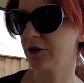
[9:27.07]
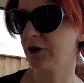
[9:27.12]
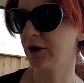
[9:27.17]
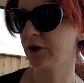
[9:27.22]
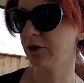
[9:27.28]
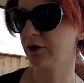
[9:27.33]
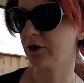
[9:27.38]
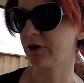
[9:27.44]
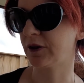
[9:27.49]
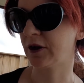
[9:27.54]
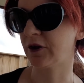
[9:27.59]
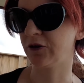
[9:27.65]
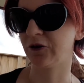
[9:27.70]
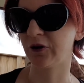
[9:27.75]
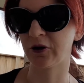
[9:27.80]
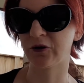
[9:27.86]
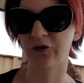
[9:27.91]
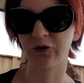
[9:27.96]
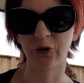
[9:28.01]
thing that they
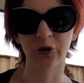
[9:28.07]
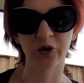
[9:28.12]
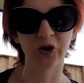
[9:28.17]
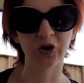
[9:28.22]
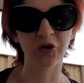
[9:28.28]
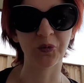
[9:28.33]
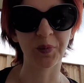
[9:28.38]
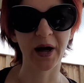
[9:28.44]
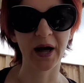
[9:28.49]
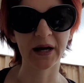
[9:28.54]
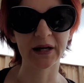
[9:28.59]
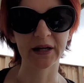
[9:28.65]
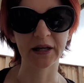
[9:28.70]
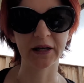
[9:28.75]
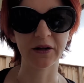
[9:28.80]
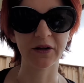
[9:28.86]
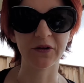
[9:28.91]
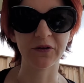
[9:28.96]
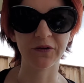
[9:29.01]
start talking about
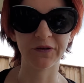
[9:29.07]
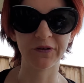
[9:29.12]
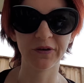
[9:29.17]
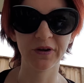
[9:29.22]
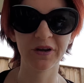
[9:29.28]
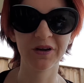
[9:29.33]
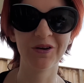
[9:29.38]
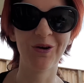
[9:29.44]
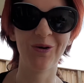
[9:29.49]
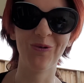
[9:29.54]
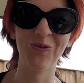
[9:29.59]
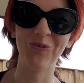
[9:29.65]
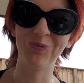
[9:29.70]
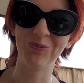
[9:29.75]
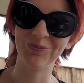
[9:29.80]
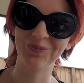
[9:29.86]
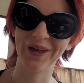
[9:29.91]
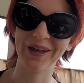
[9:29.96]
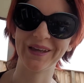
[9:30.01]
is,
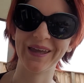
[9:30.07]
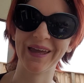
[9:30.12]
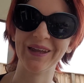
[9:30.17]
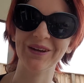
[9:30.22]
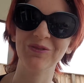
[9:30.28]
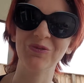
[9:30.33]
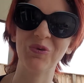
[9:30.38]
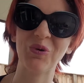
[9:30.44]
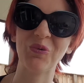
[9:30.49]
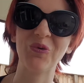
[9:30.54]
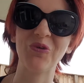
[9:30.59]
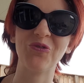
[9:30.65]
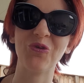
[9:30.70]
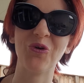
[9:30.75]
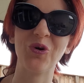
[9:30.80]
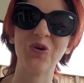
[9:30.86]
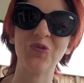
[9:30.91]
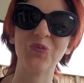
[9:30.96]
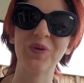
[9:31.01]
again, what we've
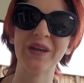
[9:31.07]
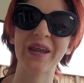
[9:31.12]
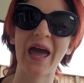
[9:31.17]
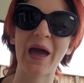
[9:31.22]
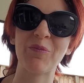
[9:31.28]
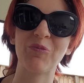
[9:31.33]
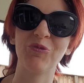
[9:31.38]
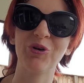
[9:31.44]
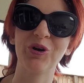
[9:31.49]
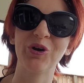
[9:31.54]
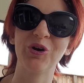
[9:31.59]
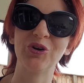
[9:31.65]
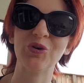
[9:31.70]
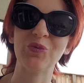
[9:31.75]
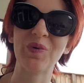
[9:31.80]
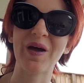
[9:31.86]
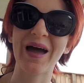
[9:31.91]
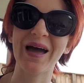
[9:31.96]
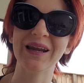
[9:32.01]
always been hammering on
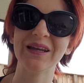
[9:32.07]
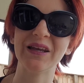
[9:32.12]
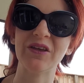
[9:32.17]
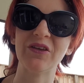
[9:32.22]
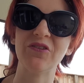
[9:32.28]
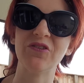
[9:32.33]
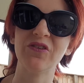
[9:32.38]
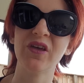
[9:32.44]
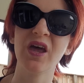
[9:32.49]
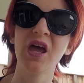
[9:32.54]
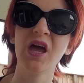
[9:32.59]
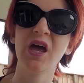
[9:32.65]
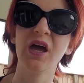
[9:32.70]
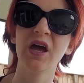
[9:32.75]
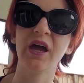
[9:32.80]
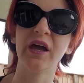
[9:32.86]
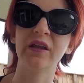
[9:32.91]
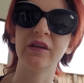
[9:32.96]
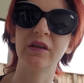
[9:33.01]
about, is
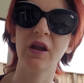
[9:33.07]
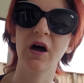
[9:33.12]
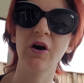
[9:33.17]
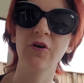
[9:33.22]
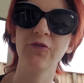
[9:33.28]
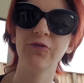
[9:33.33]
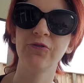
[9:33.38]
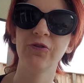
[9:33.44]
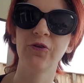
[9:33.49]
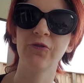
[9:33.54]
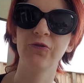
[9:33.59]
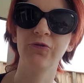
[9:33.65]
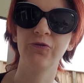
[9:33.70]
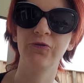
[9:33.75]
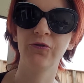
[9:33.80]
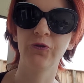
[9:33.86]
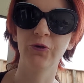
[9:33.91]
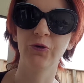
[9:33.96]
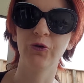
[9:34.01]
enough
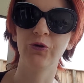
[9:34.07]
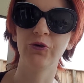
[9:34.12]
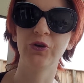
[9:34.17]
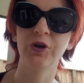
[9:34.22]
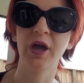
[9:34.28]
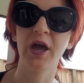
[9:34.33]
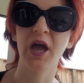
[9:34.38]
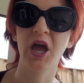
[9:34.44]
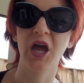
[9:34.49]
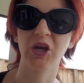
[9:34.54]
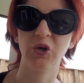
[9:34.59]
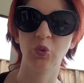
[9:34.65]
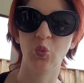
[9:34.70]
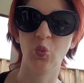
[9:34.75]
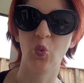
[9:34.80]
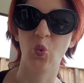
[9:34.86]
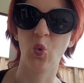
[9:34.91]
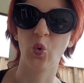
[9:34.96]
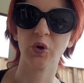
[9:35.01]
food and
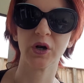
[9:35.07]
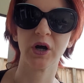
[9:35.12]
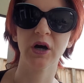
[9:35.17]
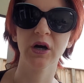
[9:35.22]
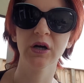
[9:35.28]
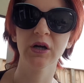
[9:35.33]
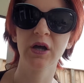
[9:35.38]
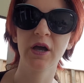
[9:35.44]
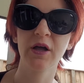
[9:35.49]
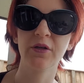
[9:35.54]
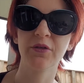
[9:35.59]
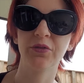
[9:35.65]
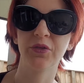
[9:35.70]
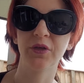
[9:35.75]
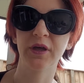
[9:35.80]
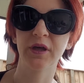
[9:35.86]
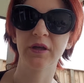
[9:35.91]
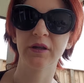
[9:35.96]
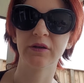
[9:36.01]
water
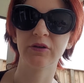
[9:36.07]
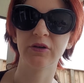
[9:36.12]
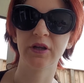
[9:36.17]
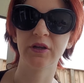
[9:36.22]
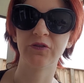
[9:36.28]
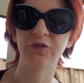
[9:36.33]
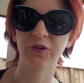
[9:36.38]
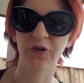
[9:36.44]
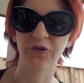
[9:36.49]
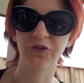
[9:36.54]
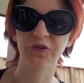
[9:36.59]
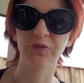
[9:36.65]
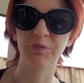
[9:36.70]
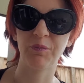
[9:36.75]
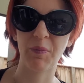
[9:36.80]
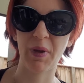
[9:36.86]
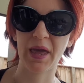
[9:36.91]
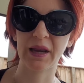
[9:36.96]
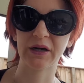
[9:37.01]
that it doesn't
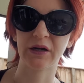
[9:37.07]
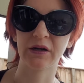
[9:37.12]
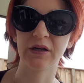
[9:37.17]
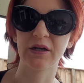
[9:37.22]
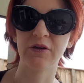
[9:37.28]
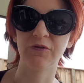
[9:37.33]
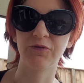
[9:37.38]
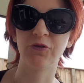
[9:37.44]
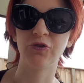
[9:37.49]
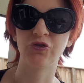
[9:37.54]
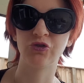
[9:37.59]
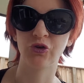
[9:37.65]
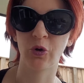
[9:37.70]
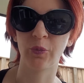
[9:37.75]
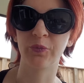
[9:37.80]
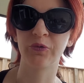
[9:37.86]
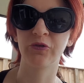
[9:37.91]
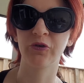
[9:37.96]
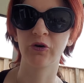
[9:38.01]
matter if the
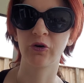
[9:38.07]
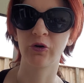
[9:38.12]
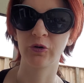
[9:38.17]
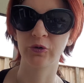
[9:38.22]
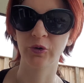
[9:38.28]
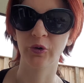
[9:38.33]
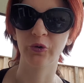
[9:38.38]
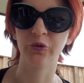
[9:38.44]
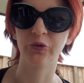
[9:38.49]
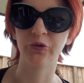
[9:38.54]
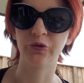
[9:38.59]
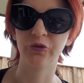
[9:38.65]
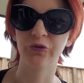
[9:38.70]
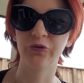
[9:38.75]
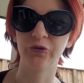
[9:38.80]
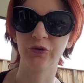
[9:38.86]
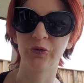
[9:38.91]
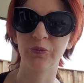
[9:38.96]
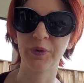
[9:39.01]
shops are closed
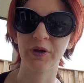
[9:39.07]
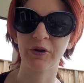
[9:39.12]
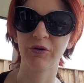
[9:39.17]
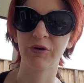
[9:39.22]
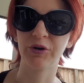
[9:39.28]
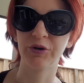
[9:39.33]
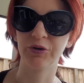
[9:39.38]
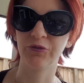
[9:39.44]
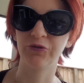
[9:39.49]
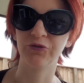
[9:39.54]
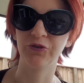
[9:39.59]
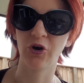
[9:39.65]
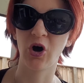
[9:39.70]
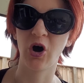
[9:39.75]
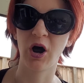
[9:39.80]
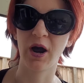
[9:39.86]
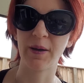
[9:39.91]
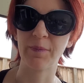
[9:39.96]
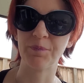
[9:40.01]
for a period of
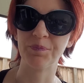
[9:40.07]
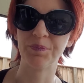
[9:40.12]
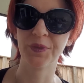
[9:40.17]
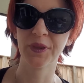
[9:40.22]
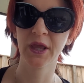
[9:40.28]
time.